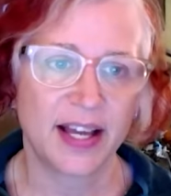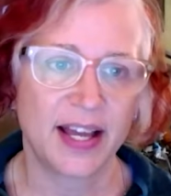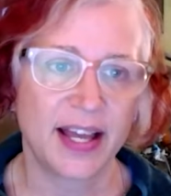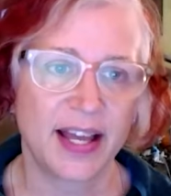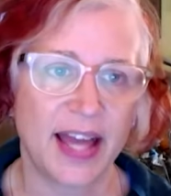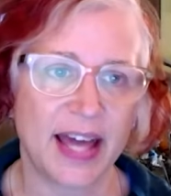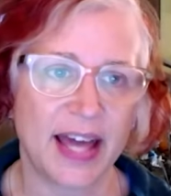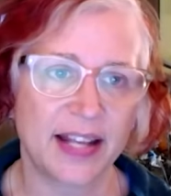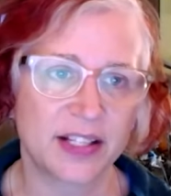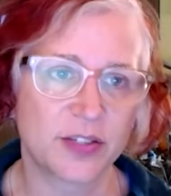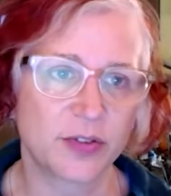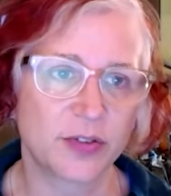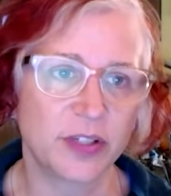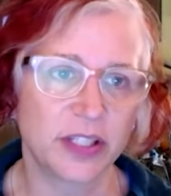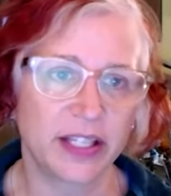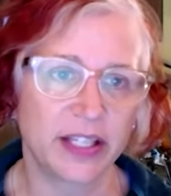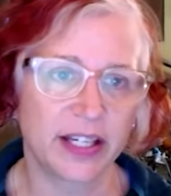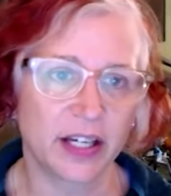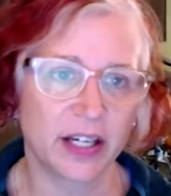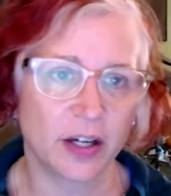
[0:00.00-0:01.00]
And it's
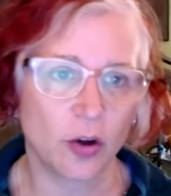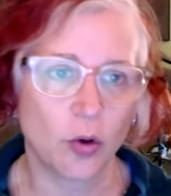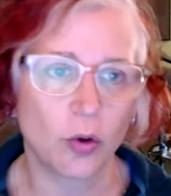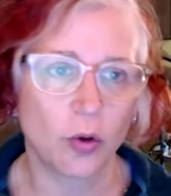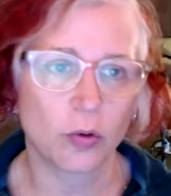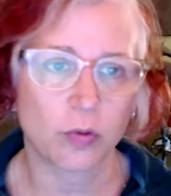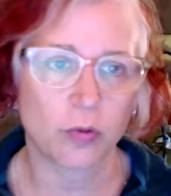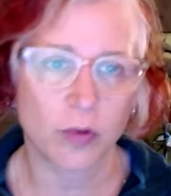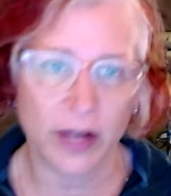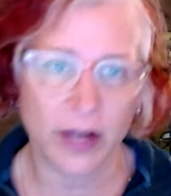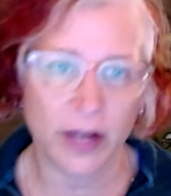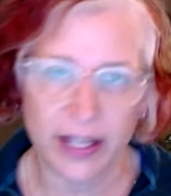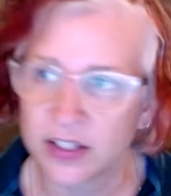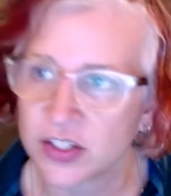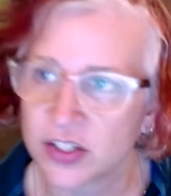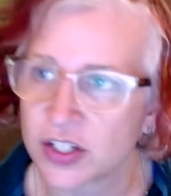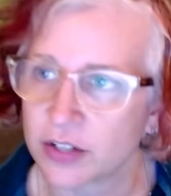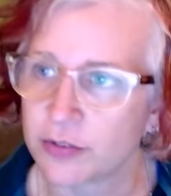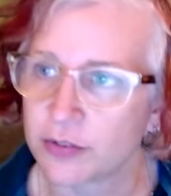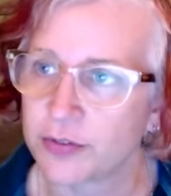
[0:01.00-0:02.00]
really a whole
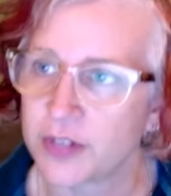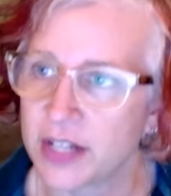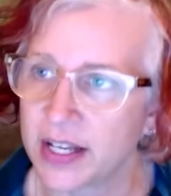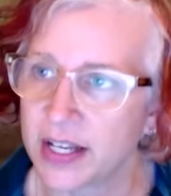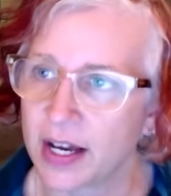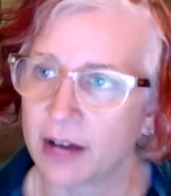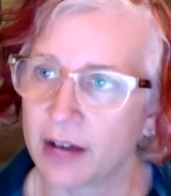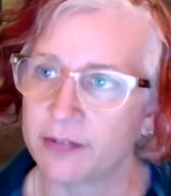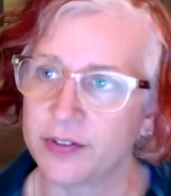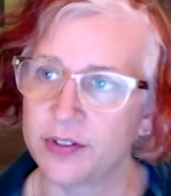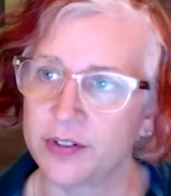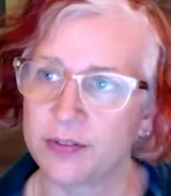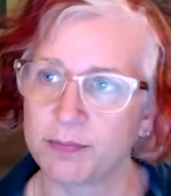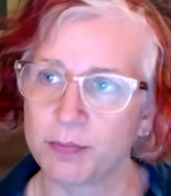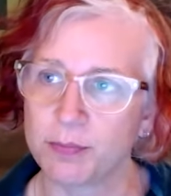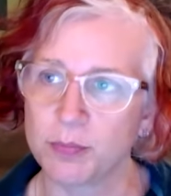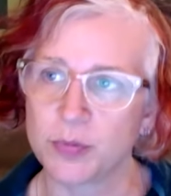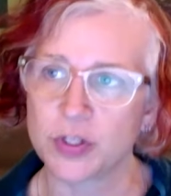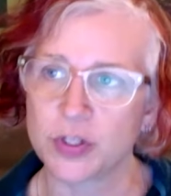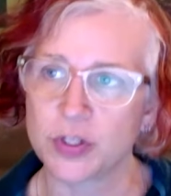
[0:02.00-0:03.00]
range of, of
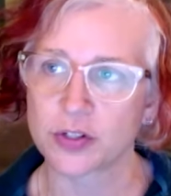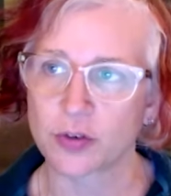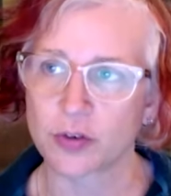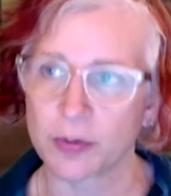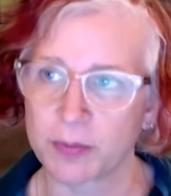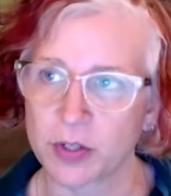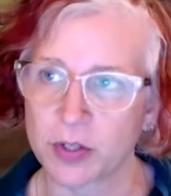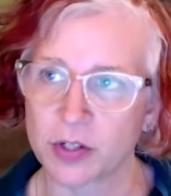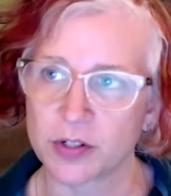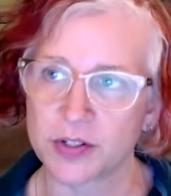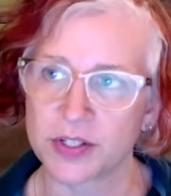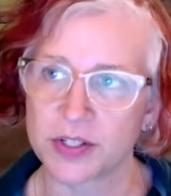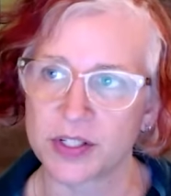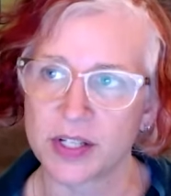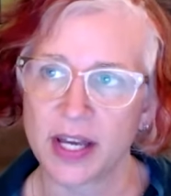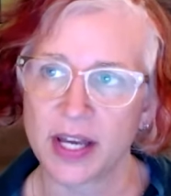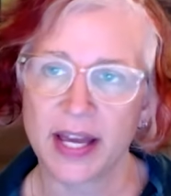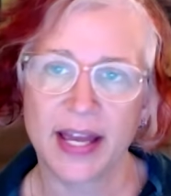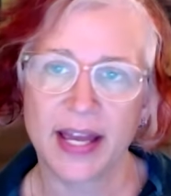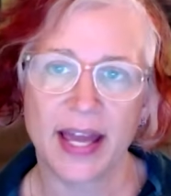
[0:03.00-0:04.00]
descriptors
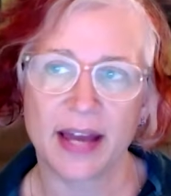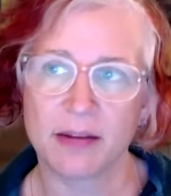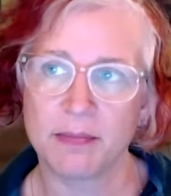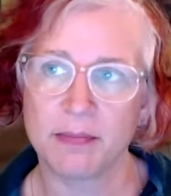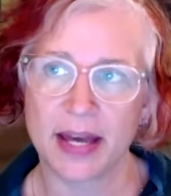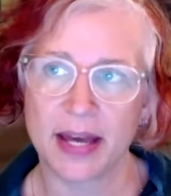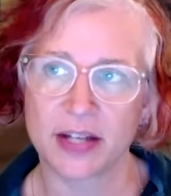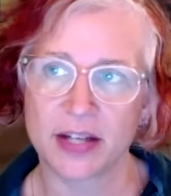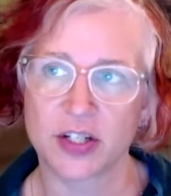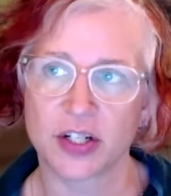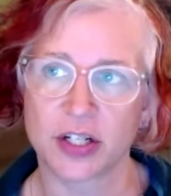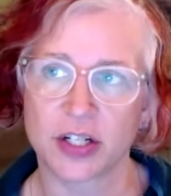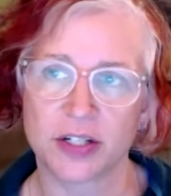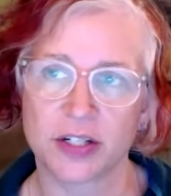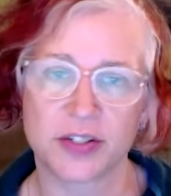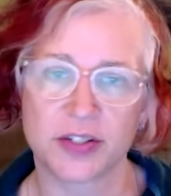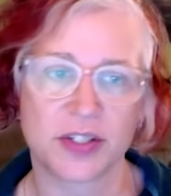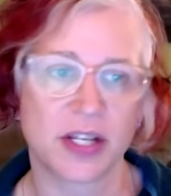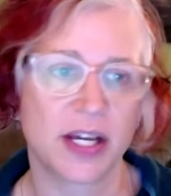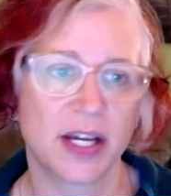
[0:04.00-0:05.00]
and
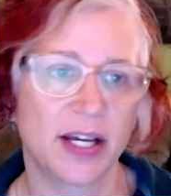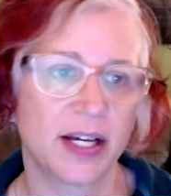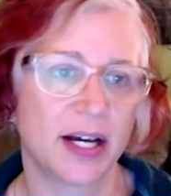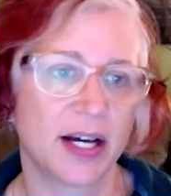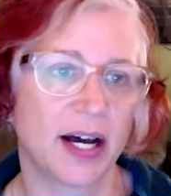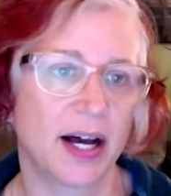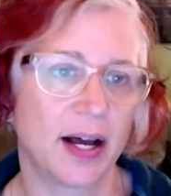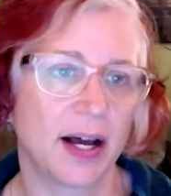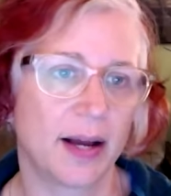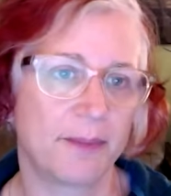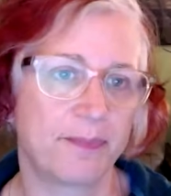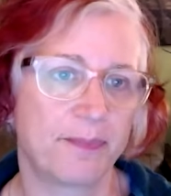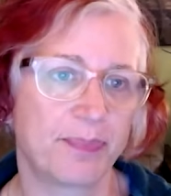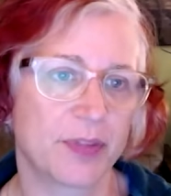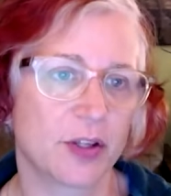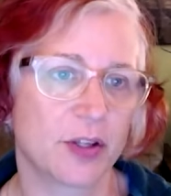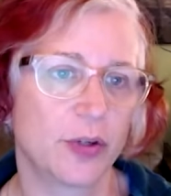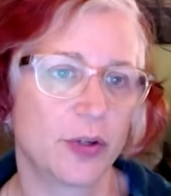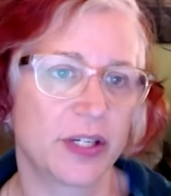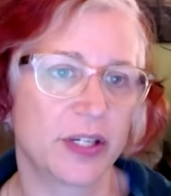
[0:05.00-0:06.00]
measures, um,
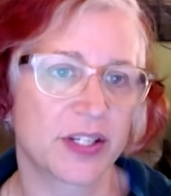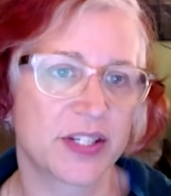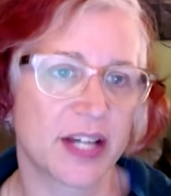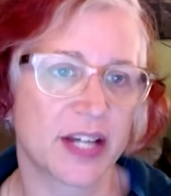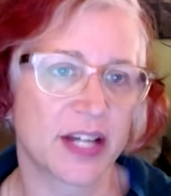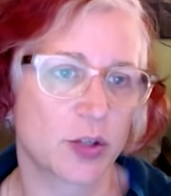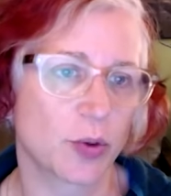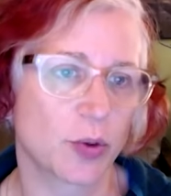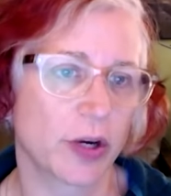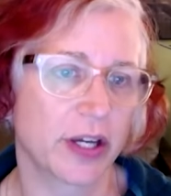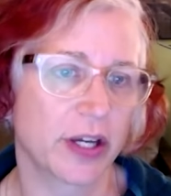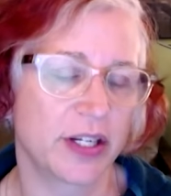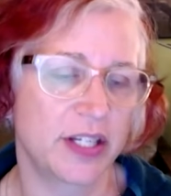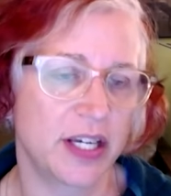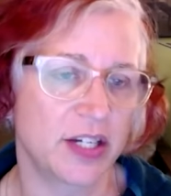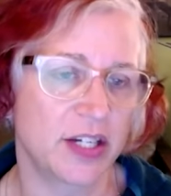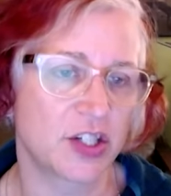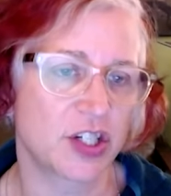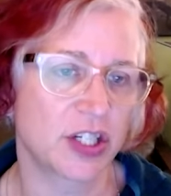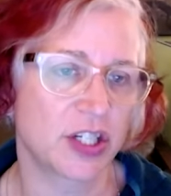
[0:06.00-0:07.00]
including sexual
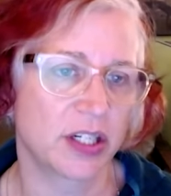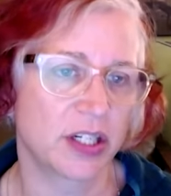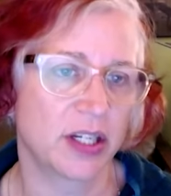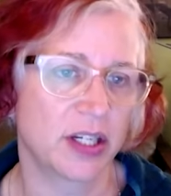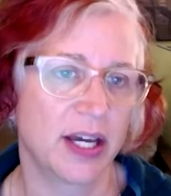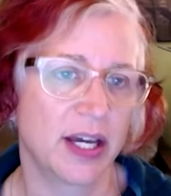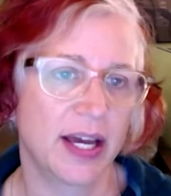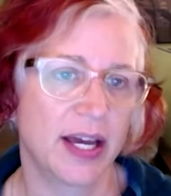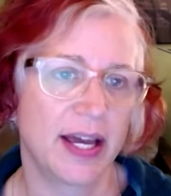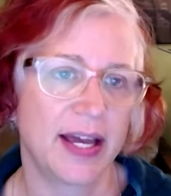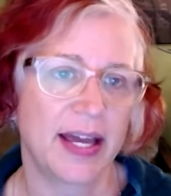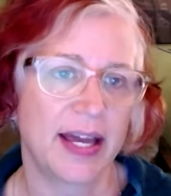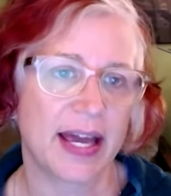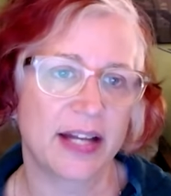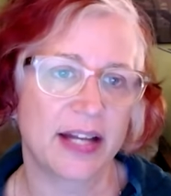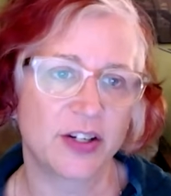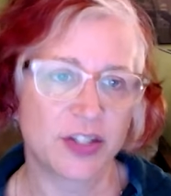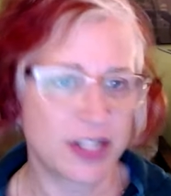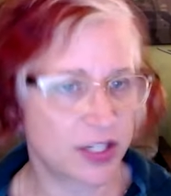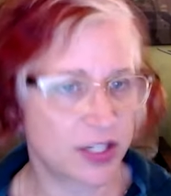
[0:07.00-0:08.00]
orientation. And
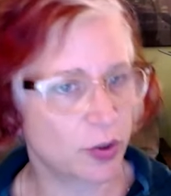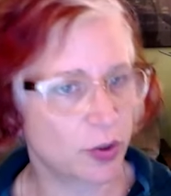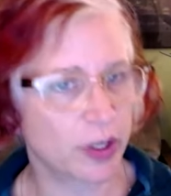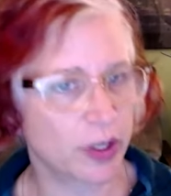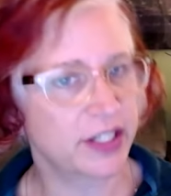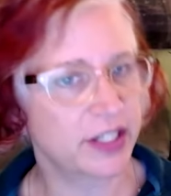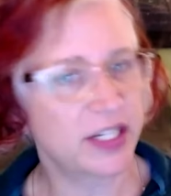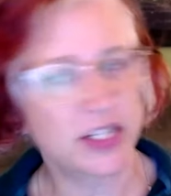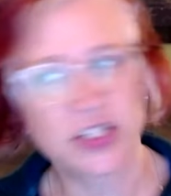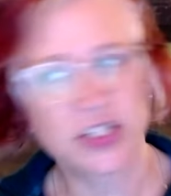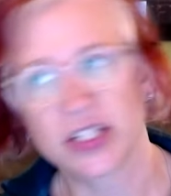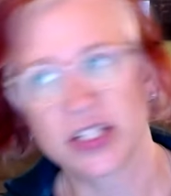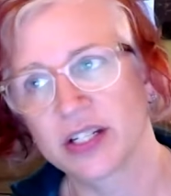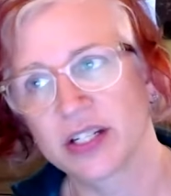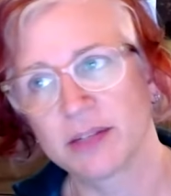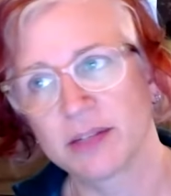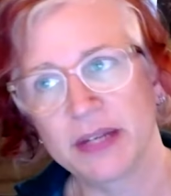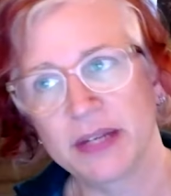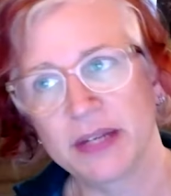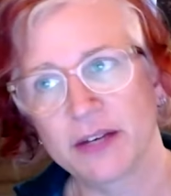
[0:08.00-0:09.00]
your sexual orientation
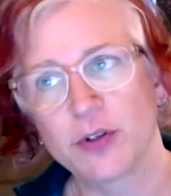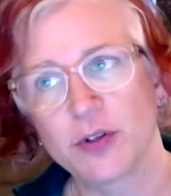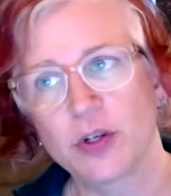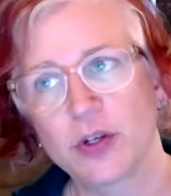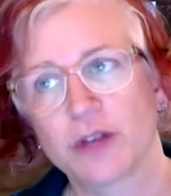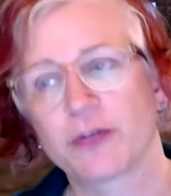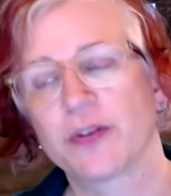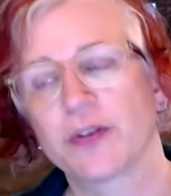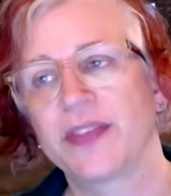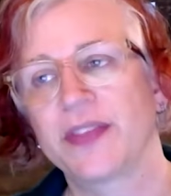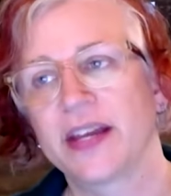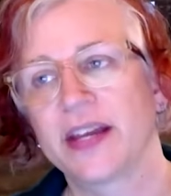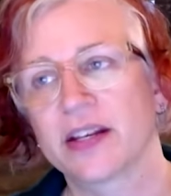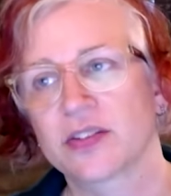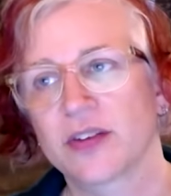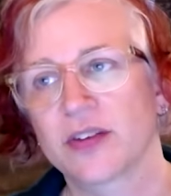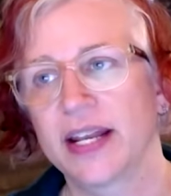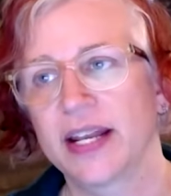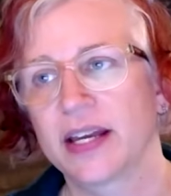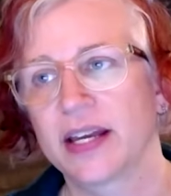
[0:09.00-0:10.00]
can be a few different things,
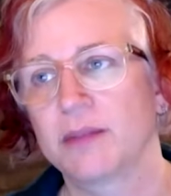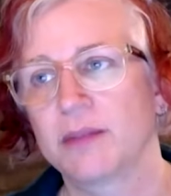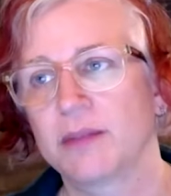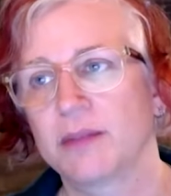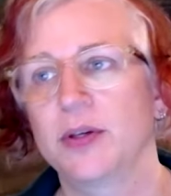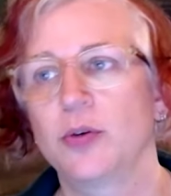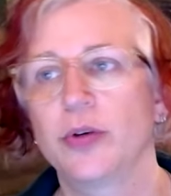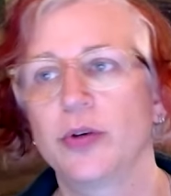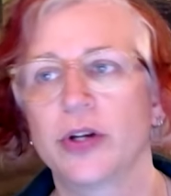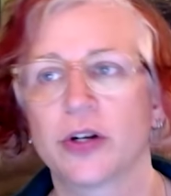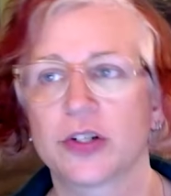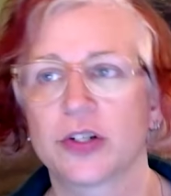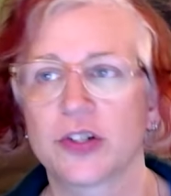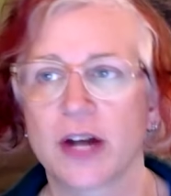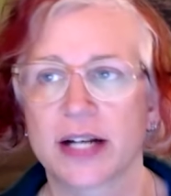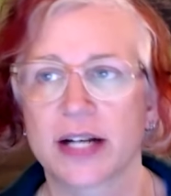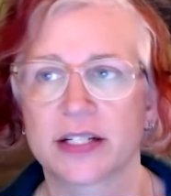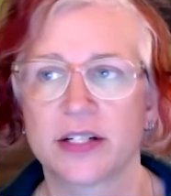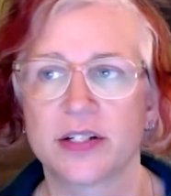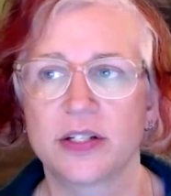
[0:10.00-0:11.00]
right? It can be who you're
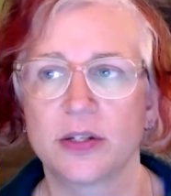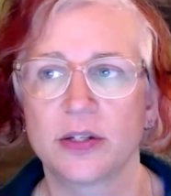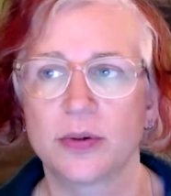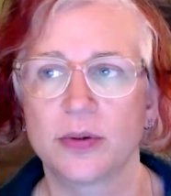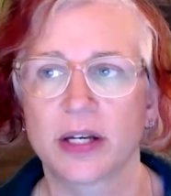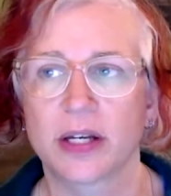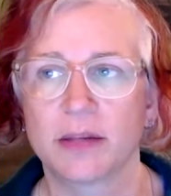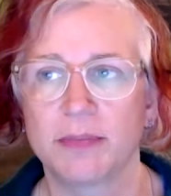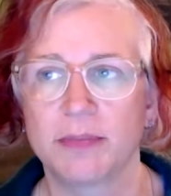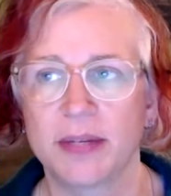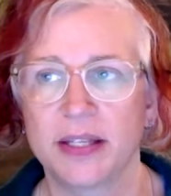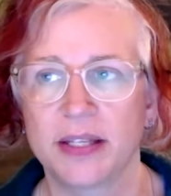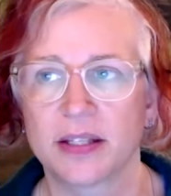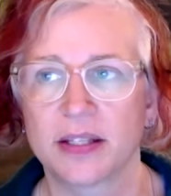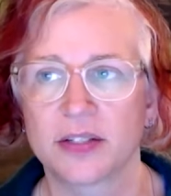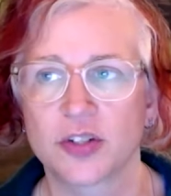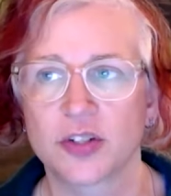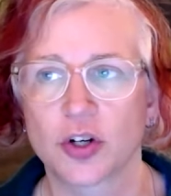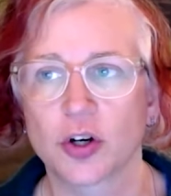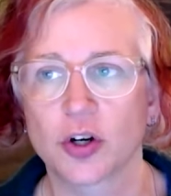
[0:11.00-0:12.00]
attracted to, it can be the
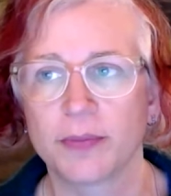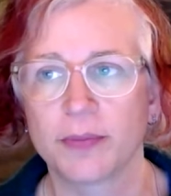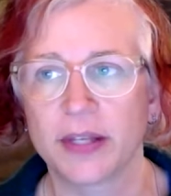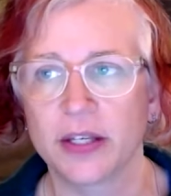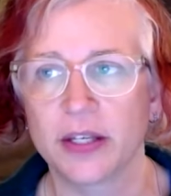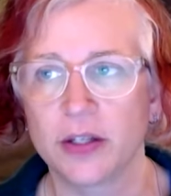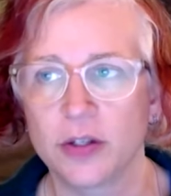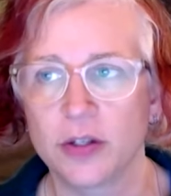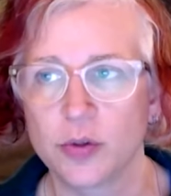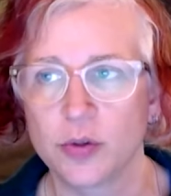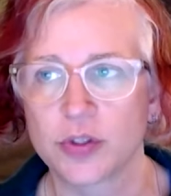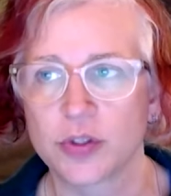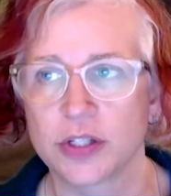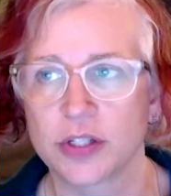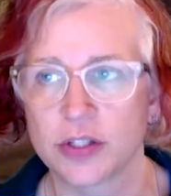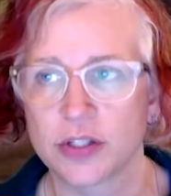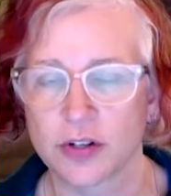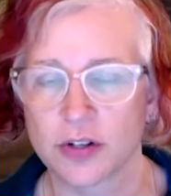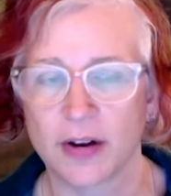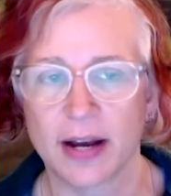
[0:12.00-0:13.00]
term that you use to
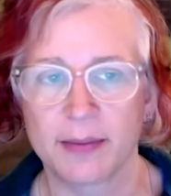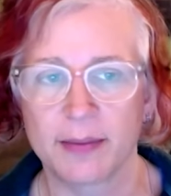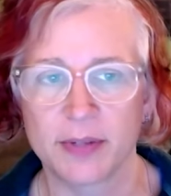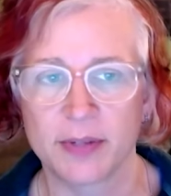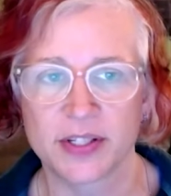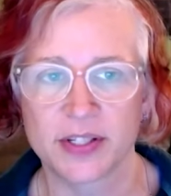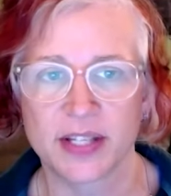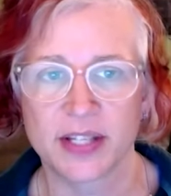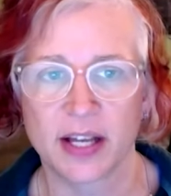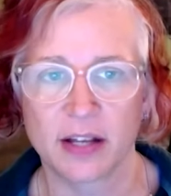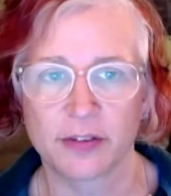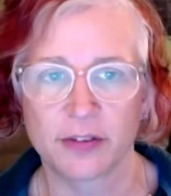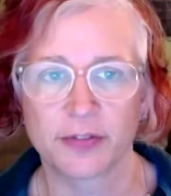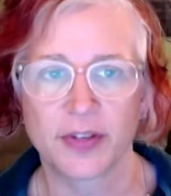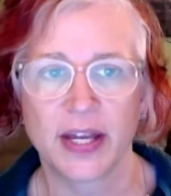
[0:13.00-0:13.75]
describe yourself.